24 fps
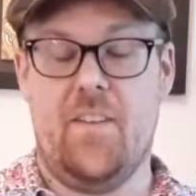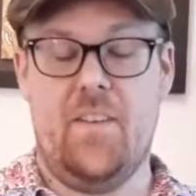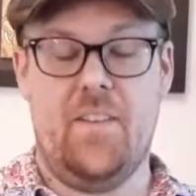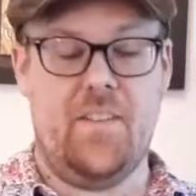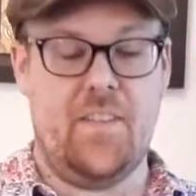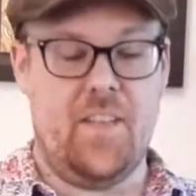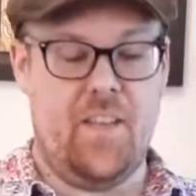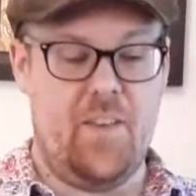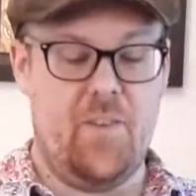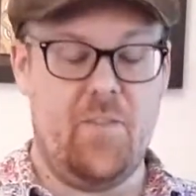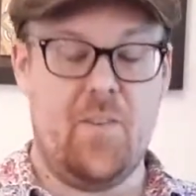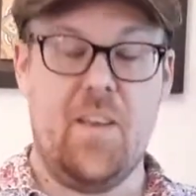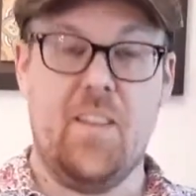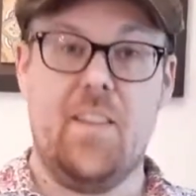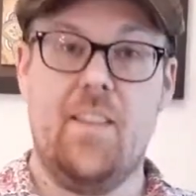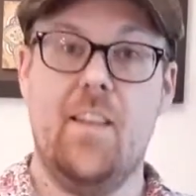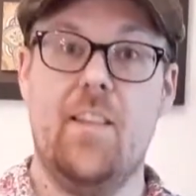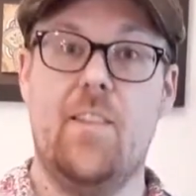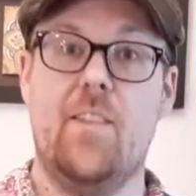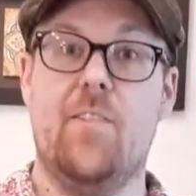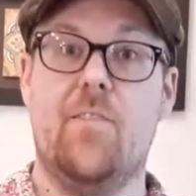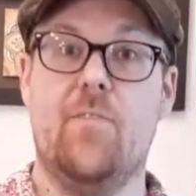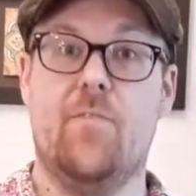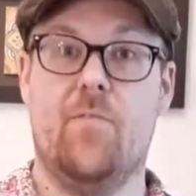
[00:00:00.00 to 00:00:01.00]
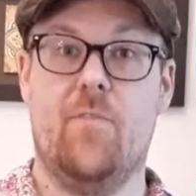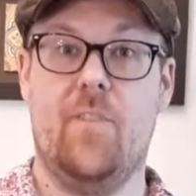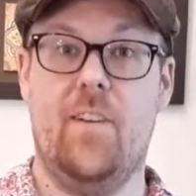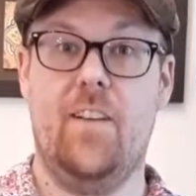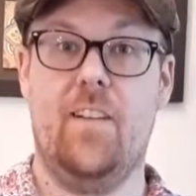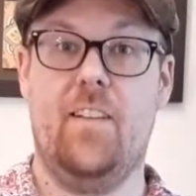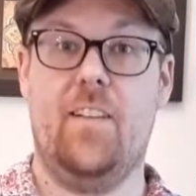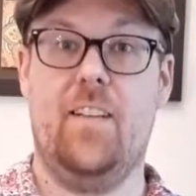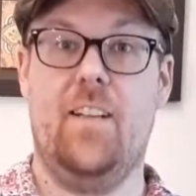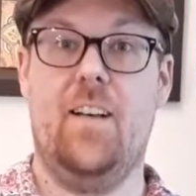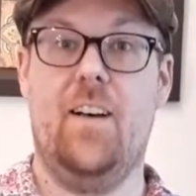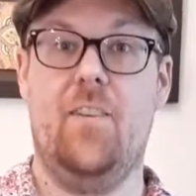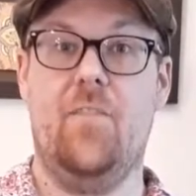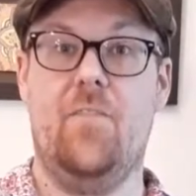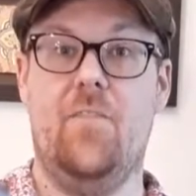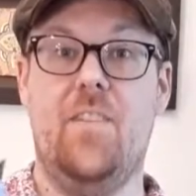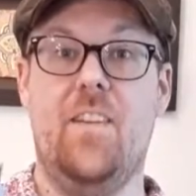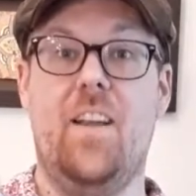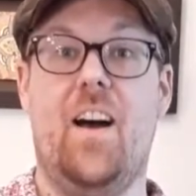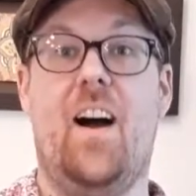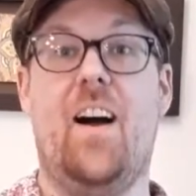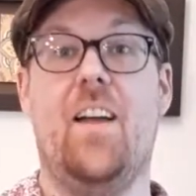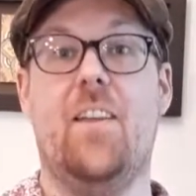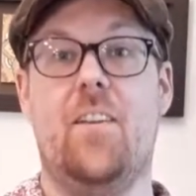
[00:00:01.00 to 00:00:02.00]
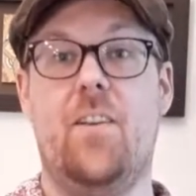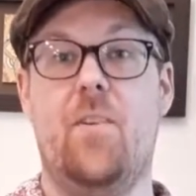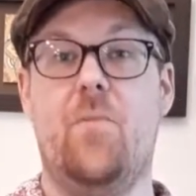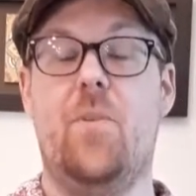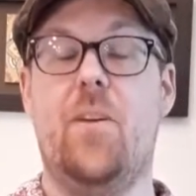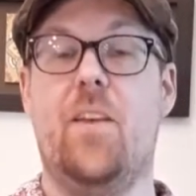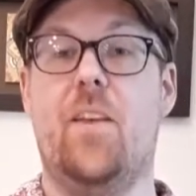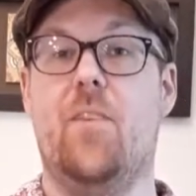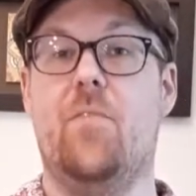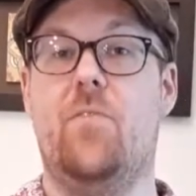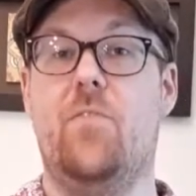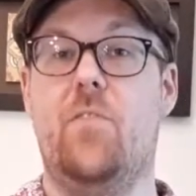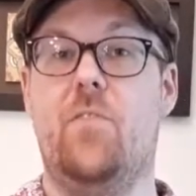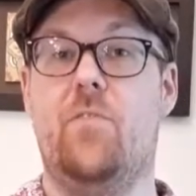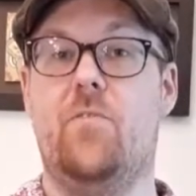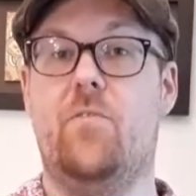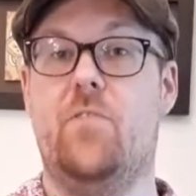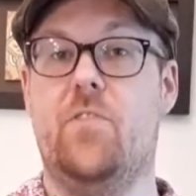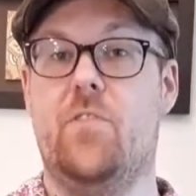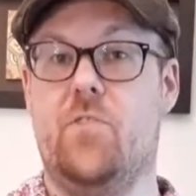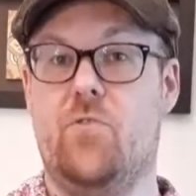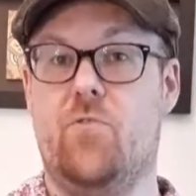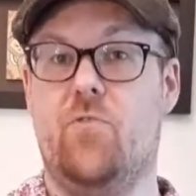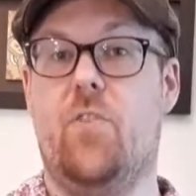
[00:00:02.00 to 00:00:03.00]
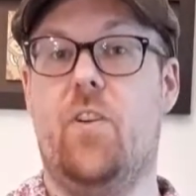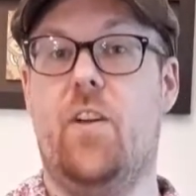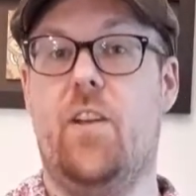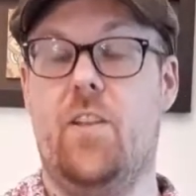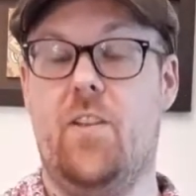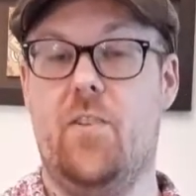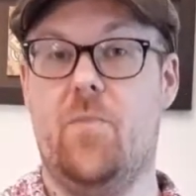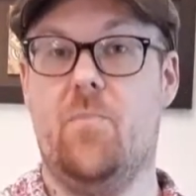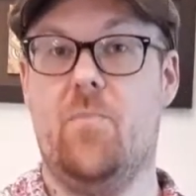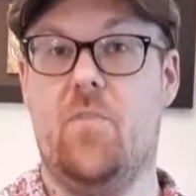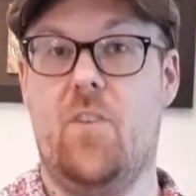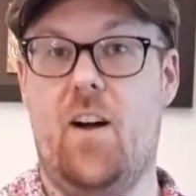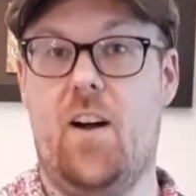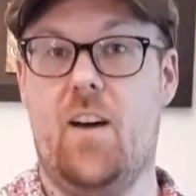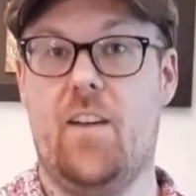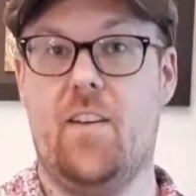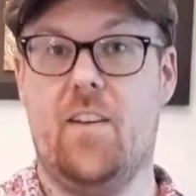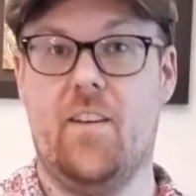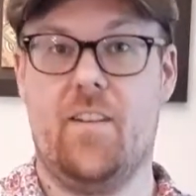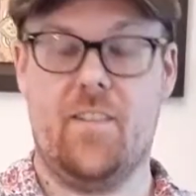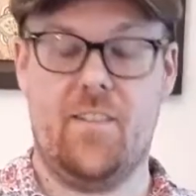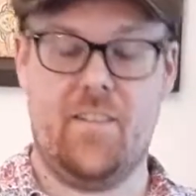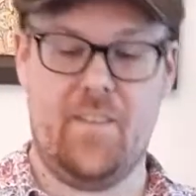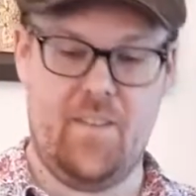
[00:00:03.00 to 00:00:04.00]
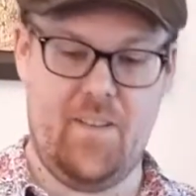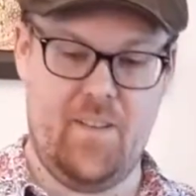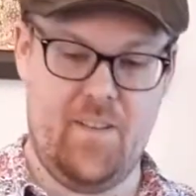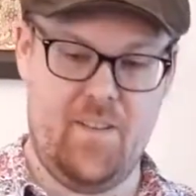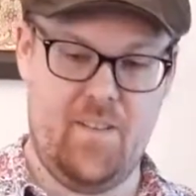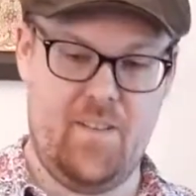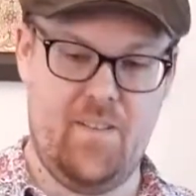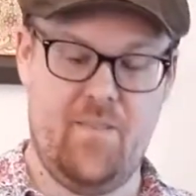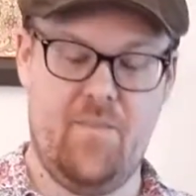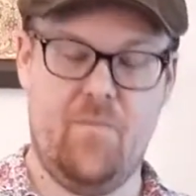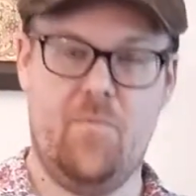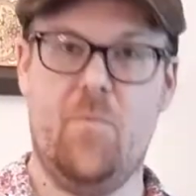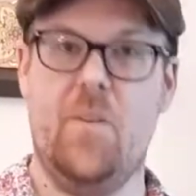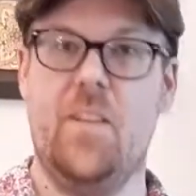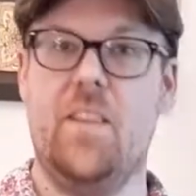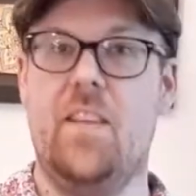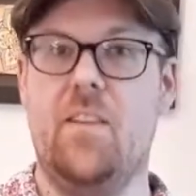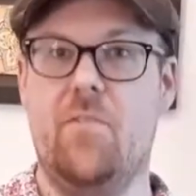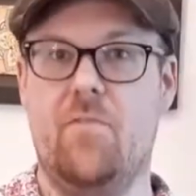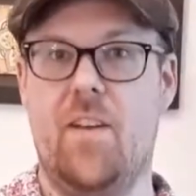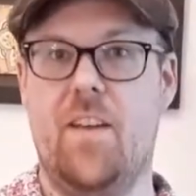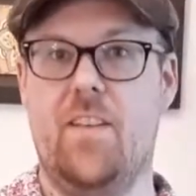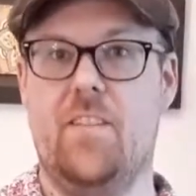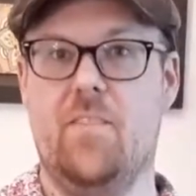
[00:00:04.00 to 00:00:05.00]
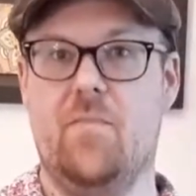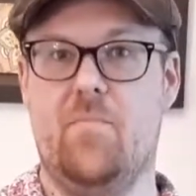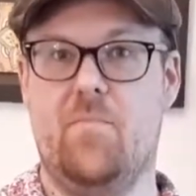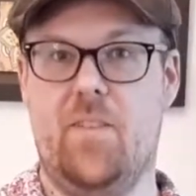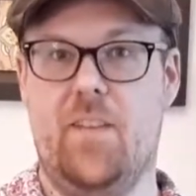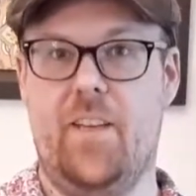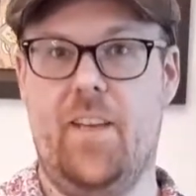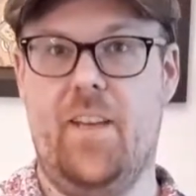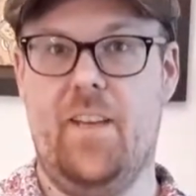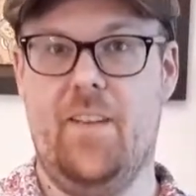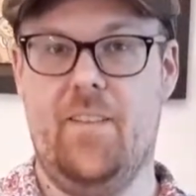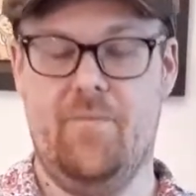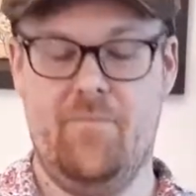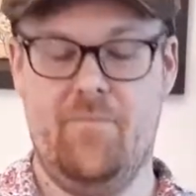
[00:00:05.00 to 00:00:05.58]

is that you get the thrill of not knowing if you've destroyed your product with the razor blade.